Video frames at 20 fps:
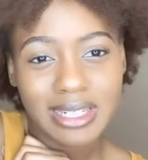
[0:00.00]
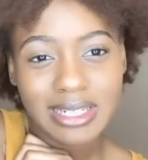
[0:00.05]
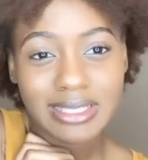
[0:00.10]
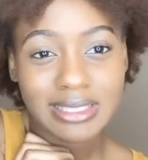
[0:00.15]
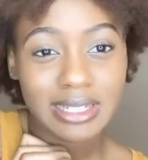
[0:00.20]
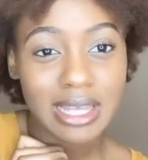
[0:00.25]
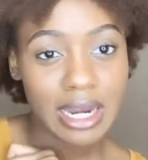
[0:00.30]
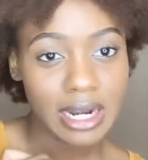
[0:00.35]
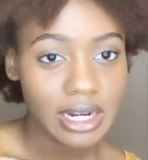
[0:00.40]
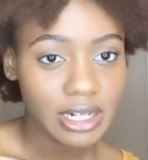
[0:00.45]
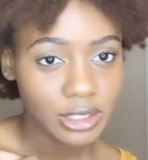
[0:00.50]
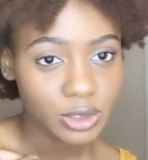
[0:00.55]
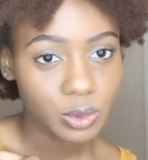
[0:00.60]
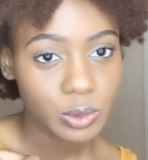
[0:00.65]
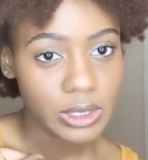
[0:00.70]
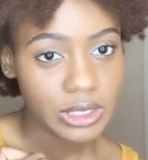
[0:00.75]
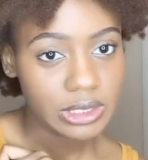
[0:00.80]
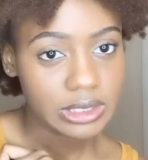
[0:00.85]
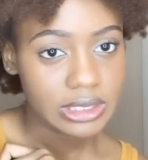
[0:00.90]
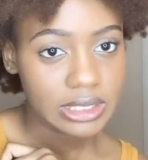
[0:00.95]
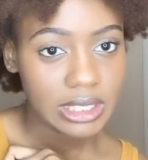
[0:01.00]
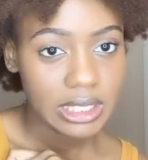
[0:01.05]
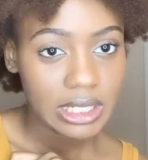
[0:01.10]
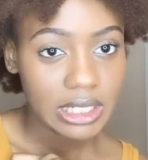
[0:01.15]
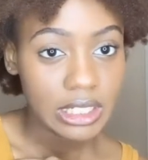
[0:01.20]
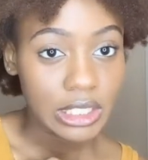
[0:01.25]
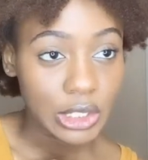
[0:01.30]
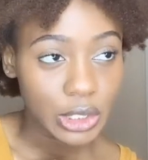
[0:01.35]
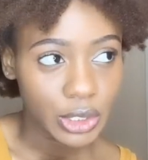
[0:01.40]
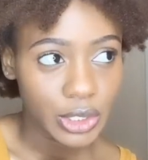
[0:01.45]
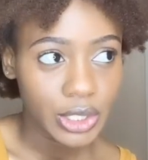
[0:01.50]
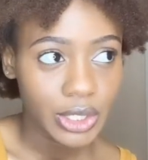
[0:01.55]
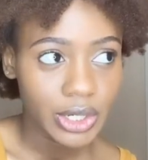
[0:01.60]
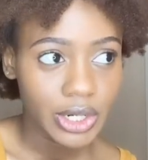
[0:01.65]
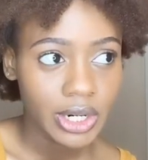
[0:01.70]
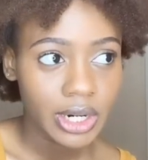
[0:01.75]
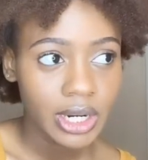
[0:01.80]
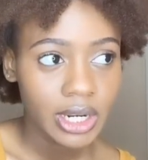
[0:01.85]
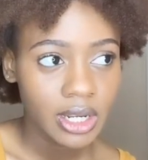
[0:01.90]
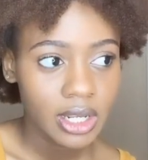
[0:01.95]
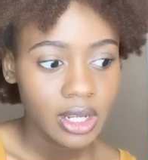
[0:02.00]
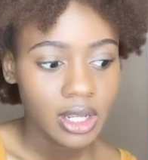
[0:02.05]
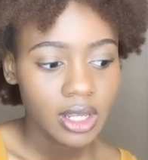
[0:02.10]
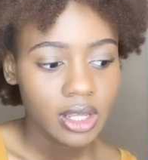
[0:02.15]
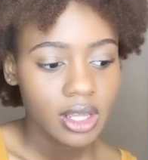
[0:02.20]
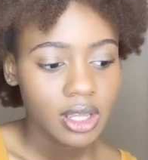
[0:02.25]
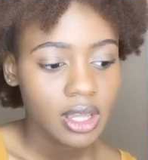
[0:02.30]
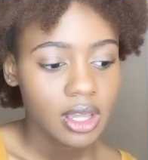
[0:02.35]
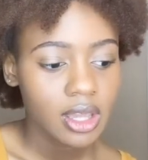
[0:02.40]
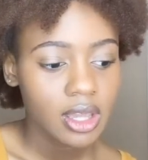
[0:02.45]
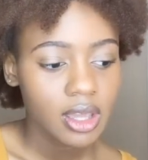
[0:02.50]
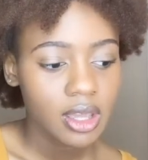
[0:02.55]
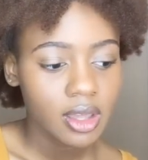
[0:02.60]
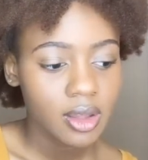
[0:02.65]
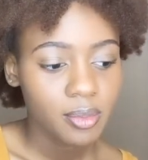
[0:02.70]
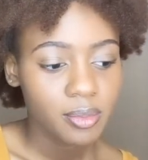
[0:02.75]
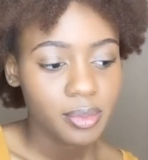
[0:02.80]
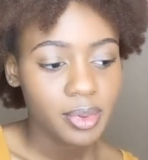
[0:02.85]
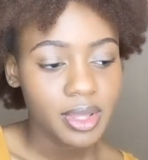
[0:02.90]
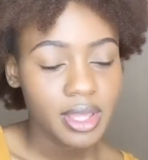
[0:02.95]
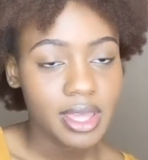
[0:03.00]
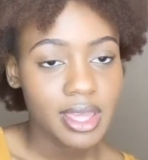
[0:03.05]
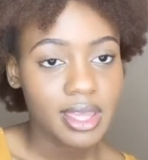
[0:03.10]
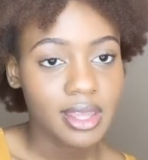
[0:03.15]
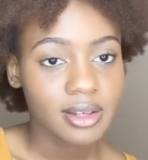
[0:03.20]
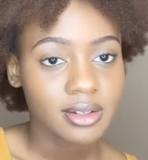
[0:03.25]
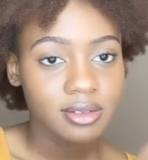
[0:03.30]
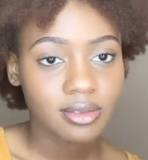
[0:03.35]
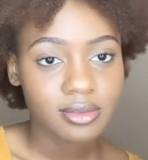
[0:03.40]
it's not at its worst either. But